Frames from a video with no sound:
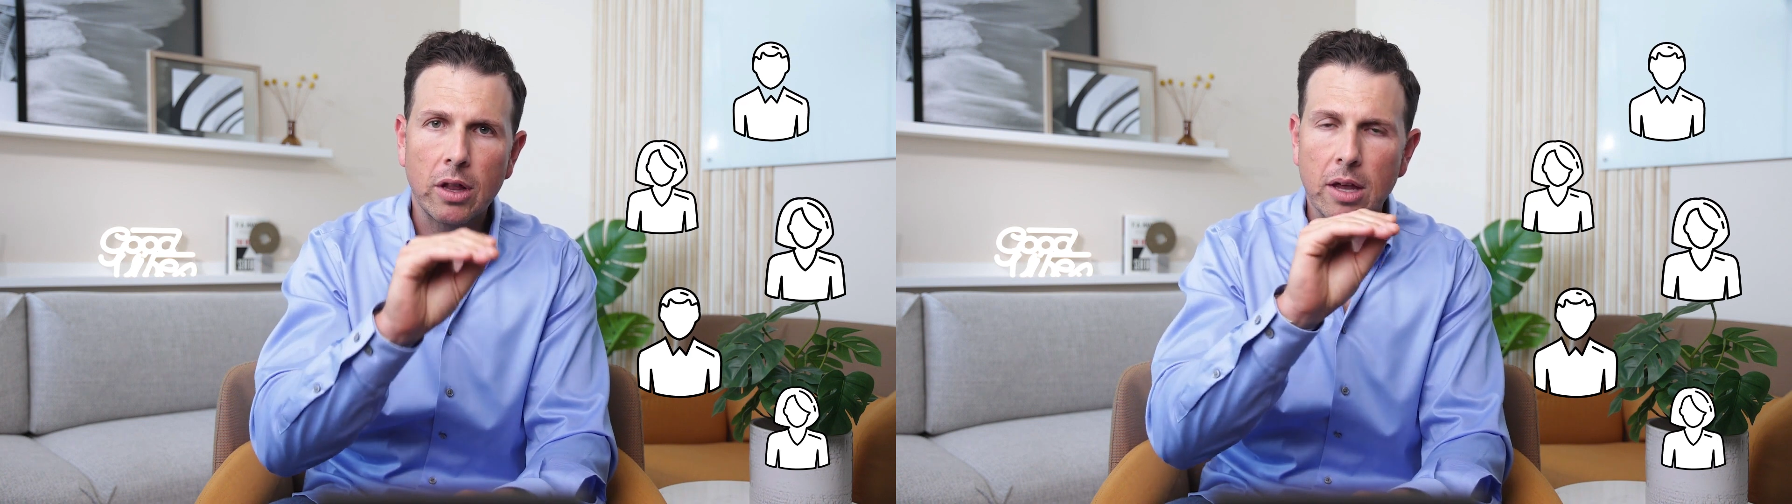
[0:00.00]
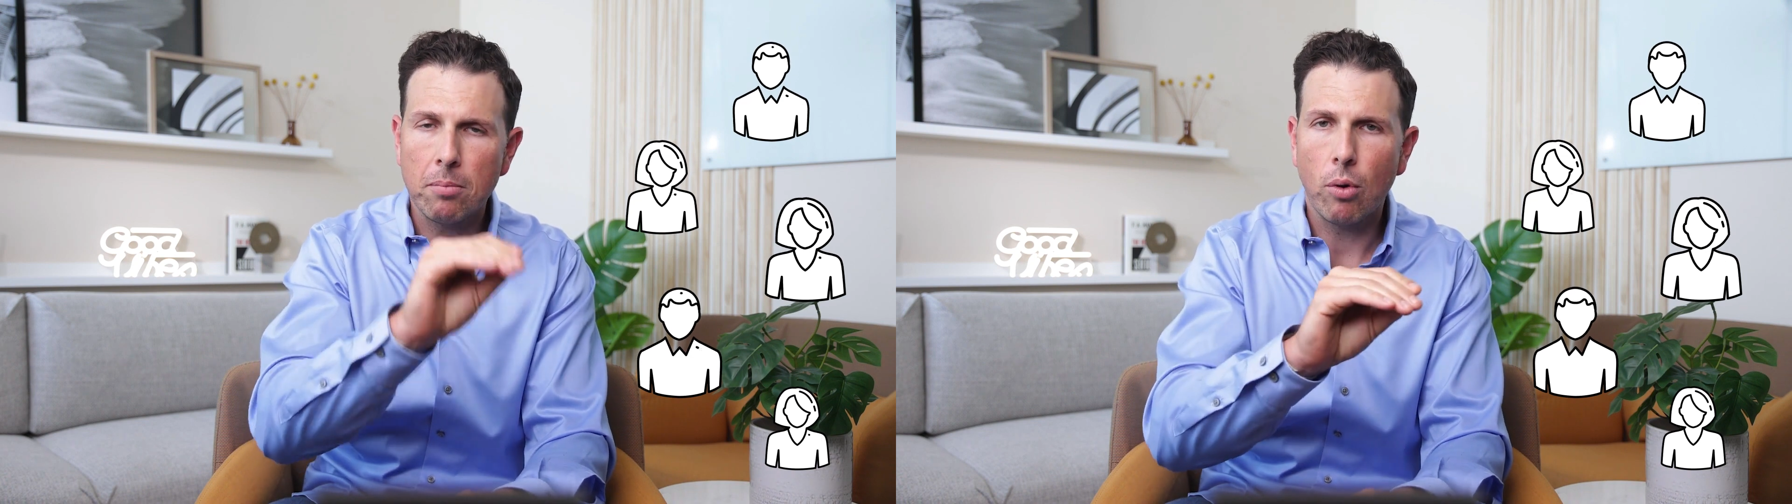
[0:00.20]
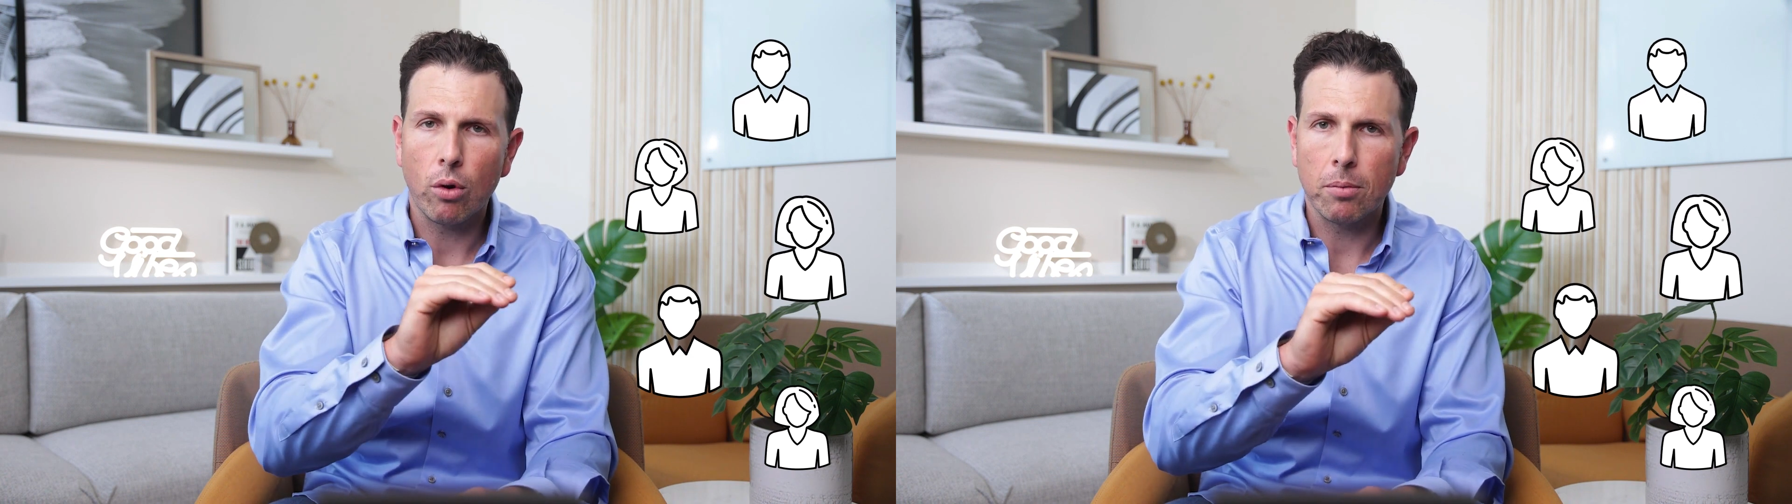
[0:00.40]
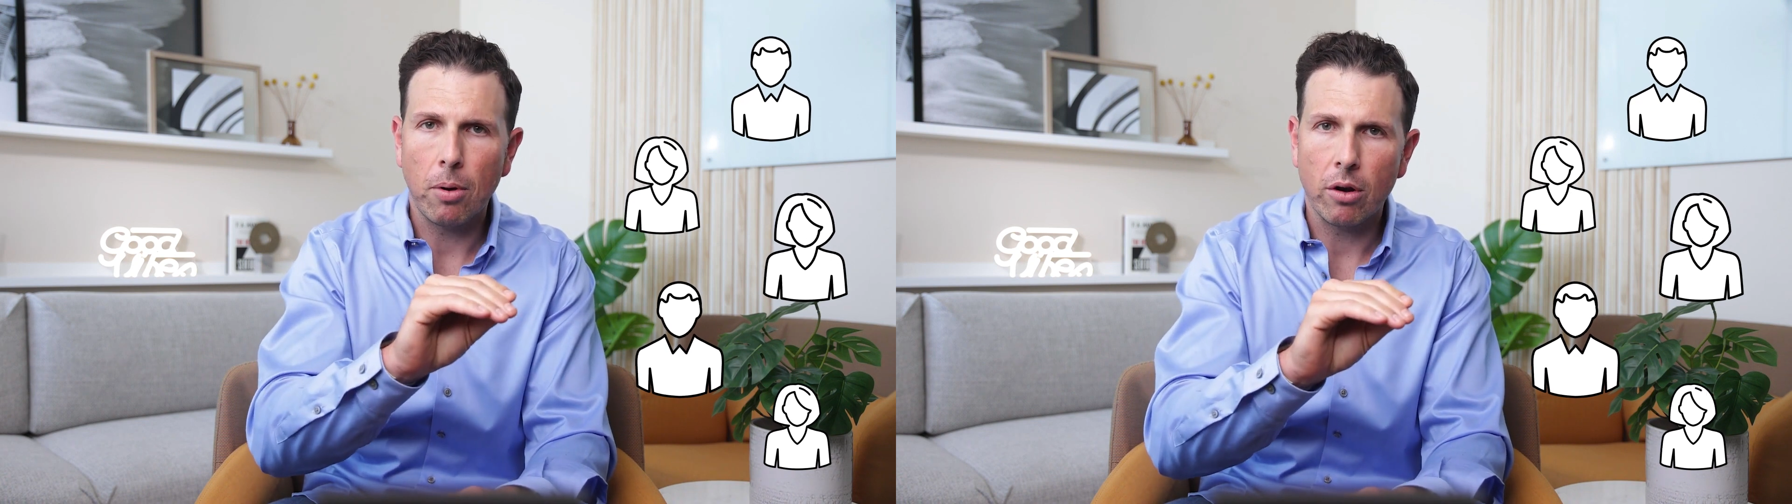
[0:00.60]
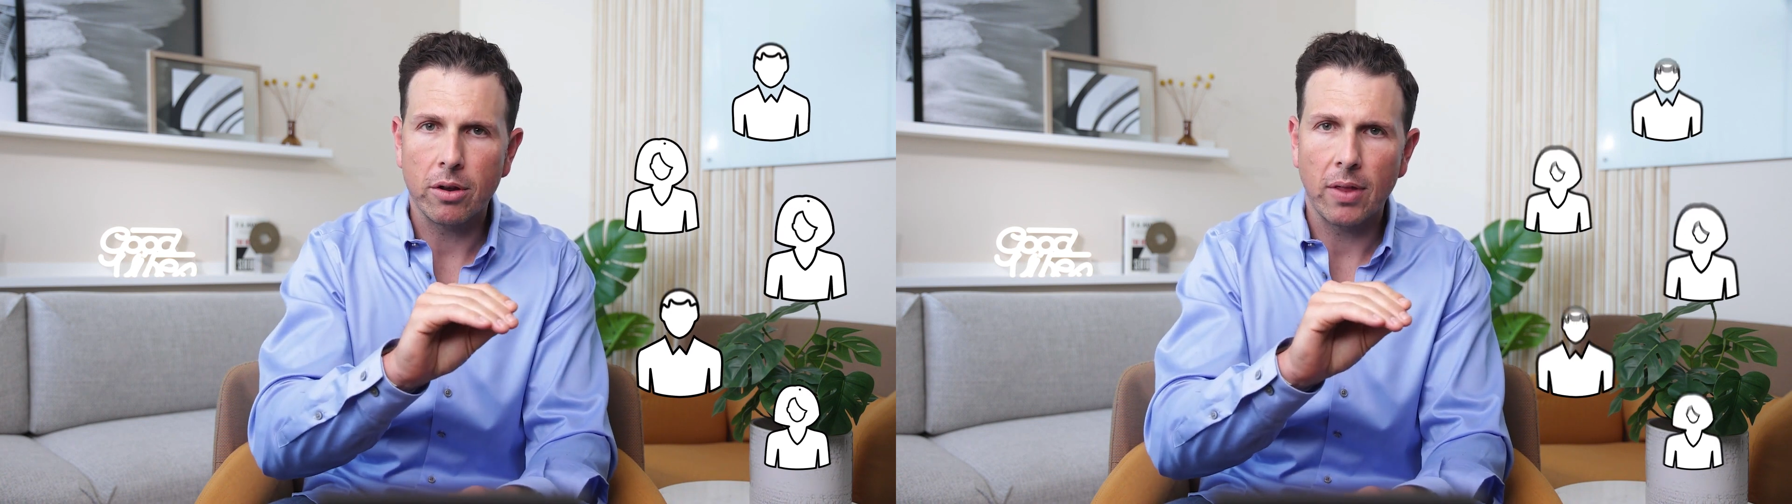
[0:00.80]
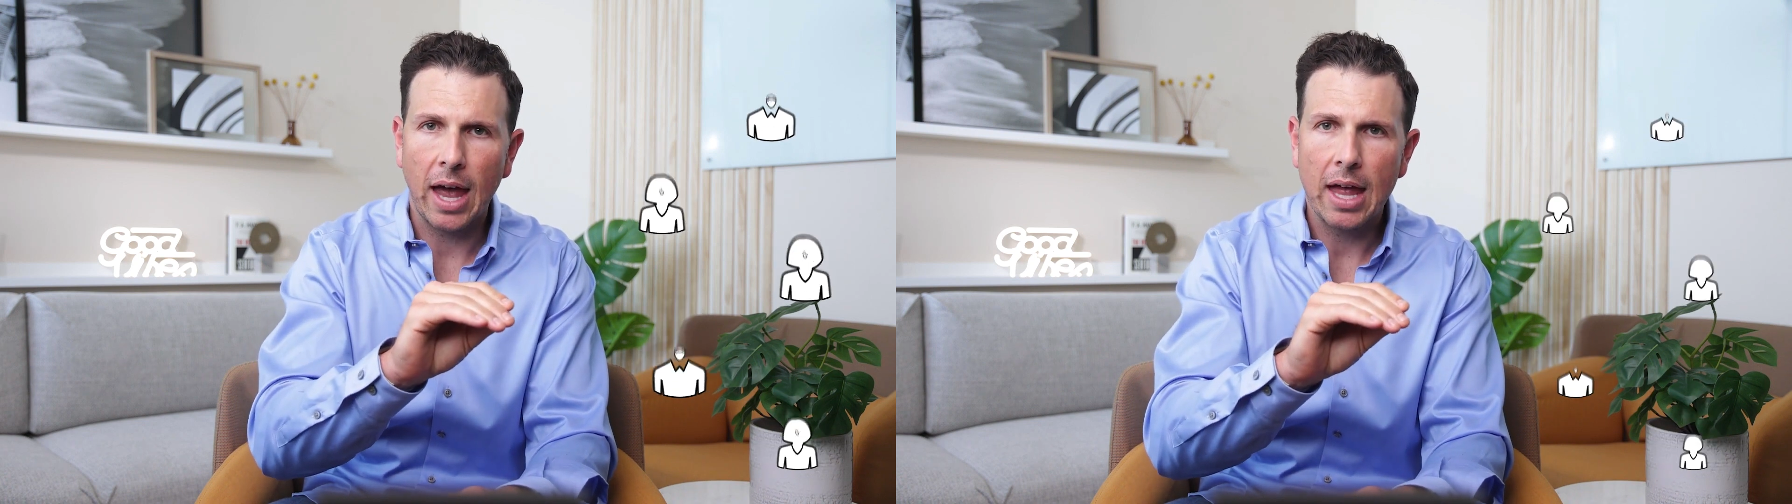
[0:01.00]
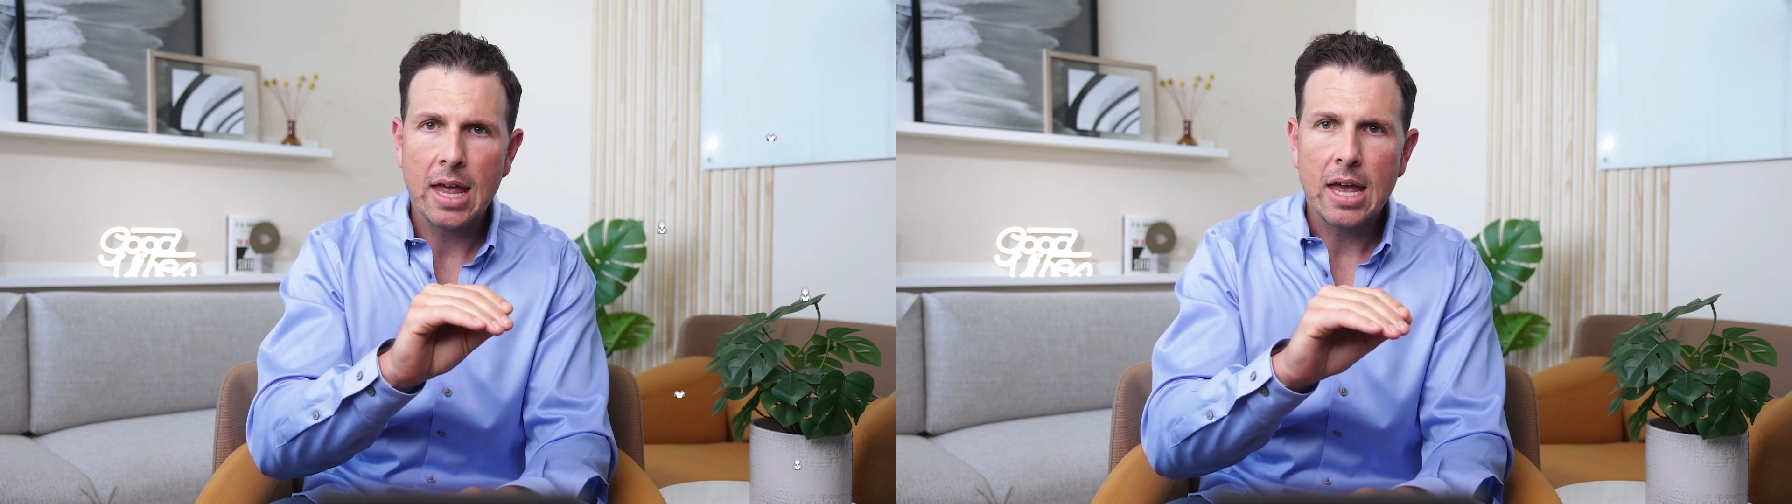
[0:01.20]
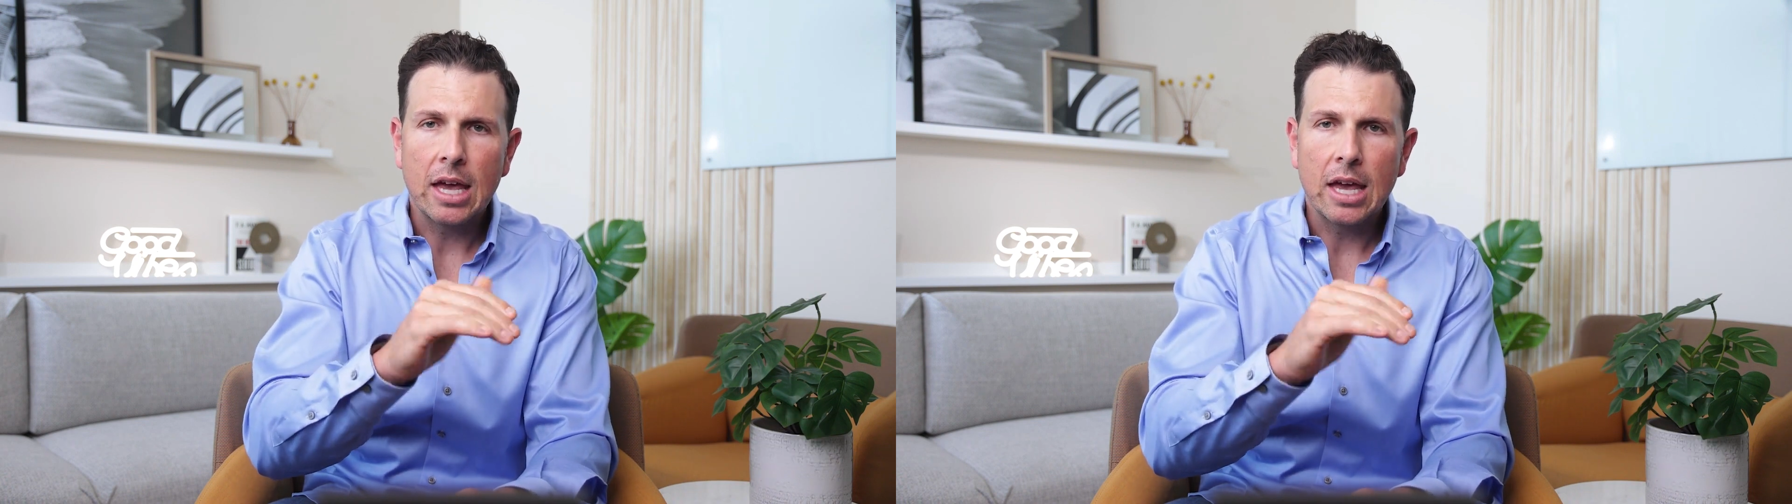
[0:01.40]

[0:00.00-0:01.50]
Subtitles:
important part in that.